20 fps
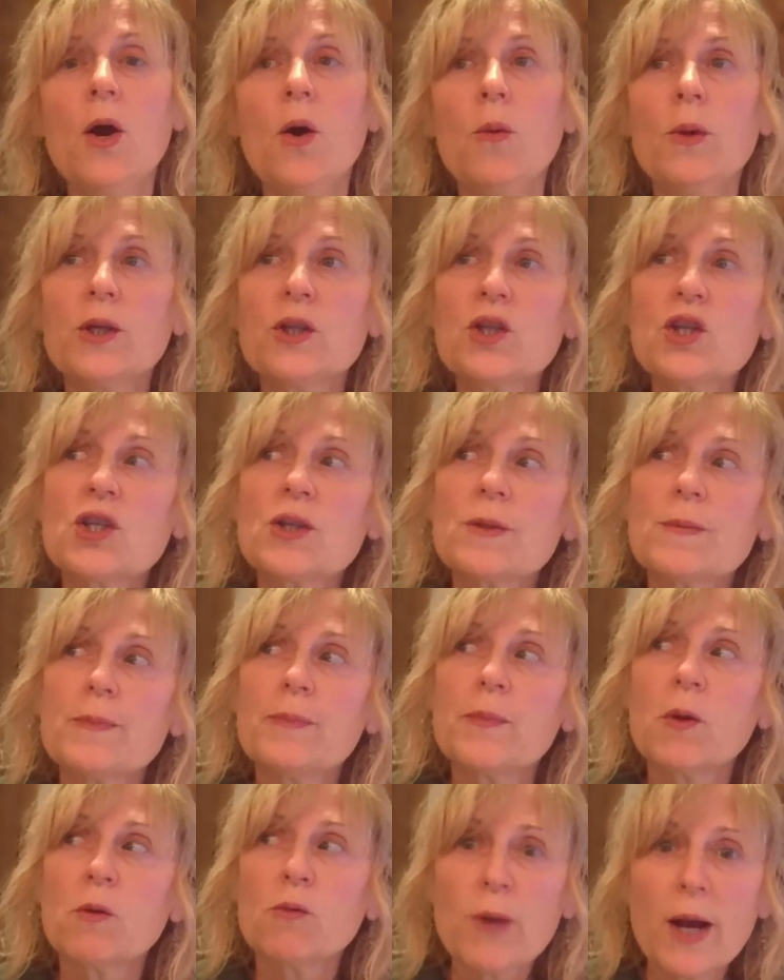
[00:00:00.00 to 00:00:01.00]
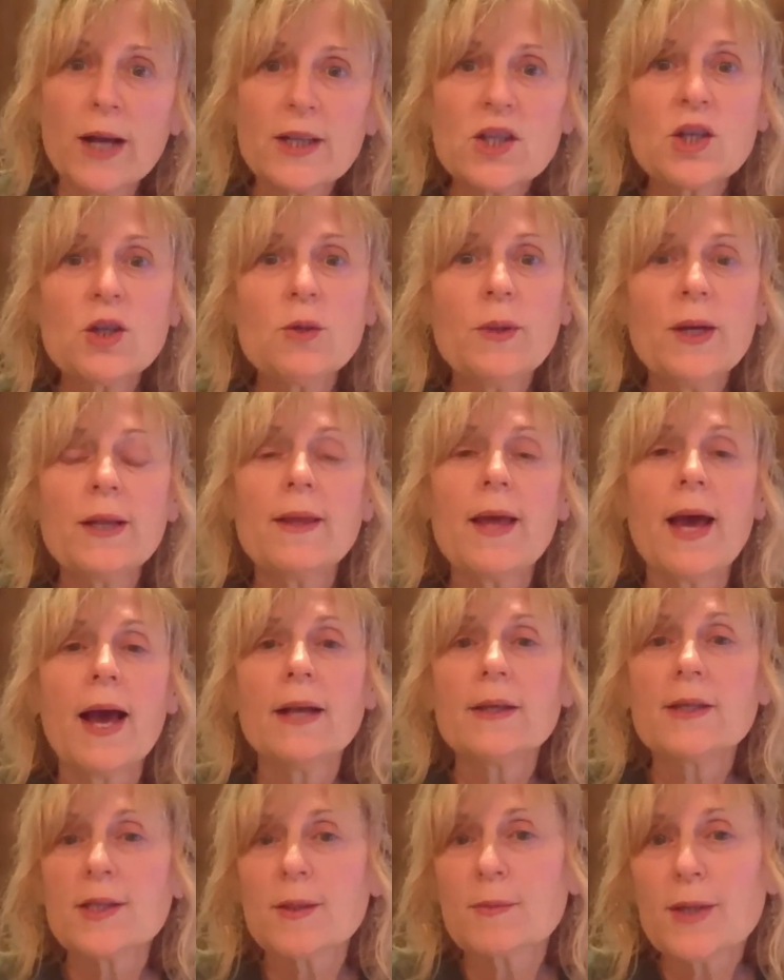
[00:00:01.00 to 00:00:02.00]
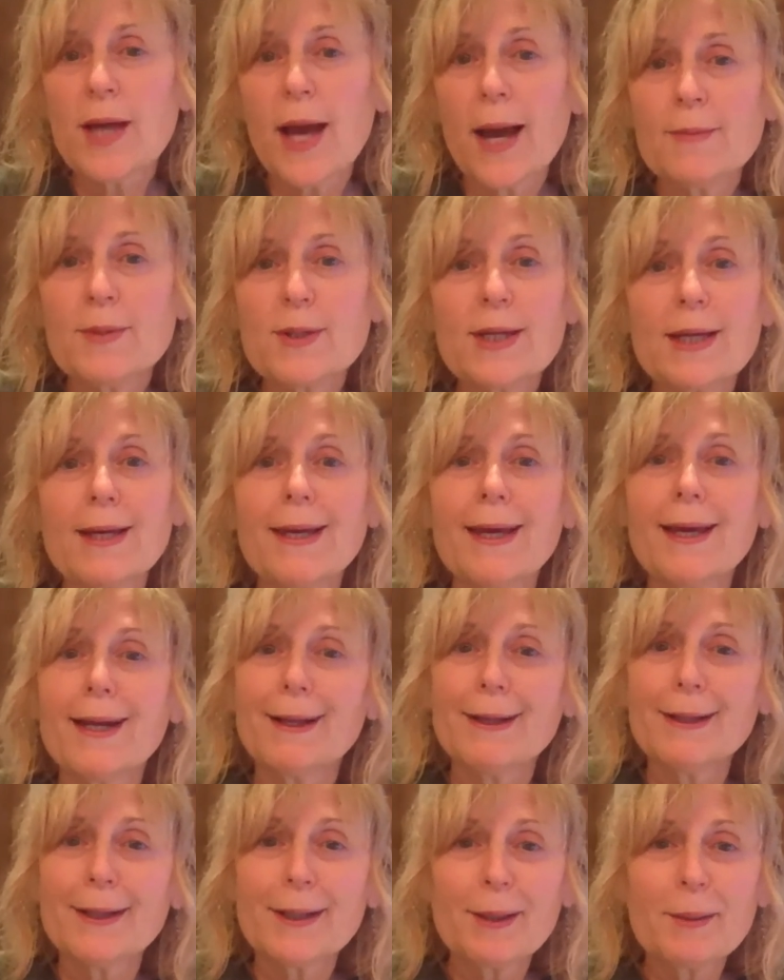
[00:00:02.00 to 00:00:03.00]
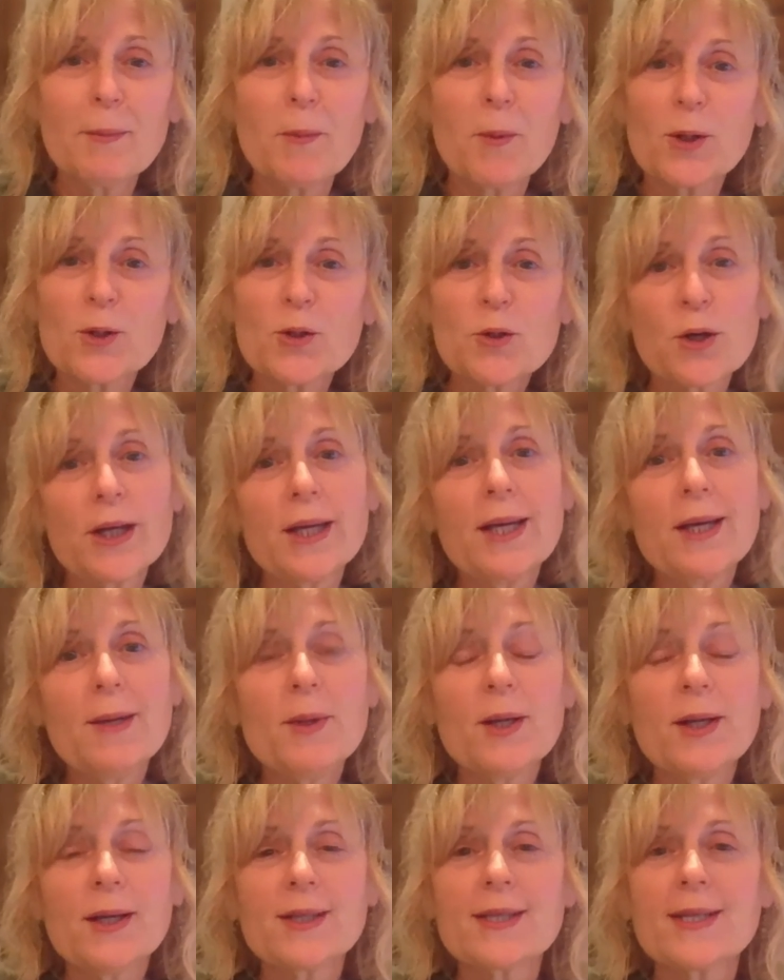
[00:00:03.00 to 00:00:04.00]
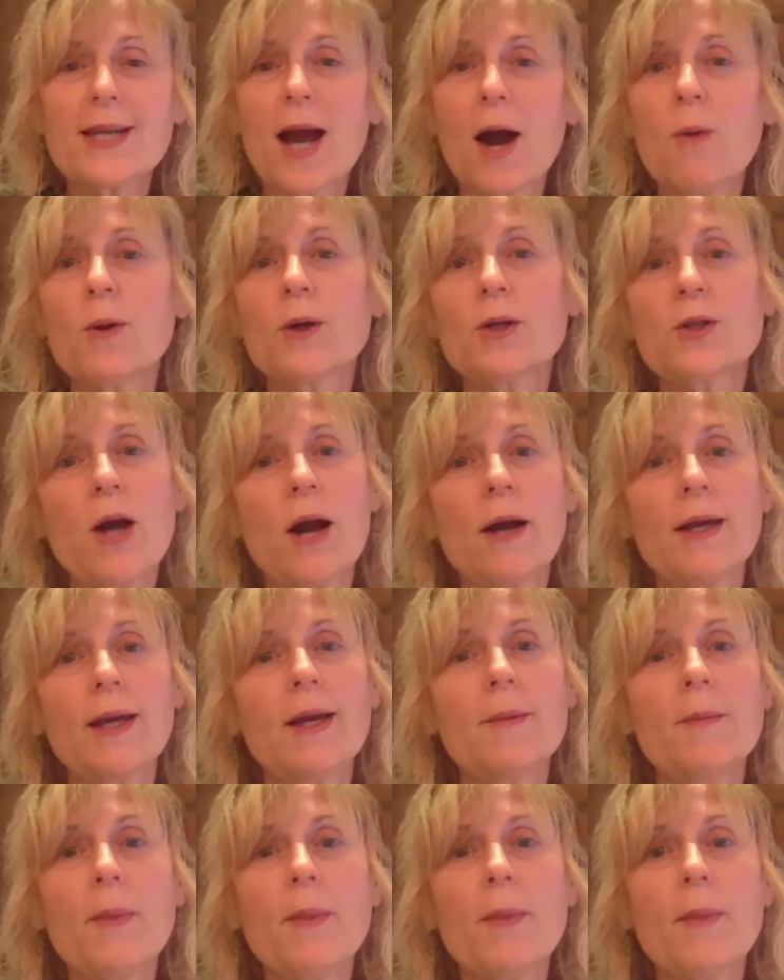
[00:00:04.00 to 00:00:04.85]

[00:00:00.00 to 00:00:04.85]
which Rescuing that sometimes can get a little more tricky because now we're talking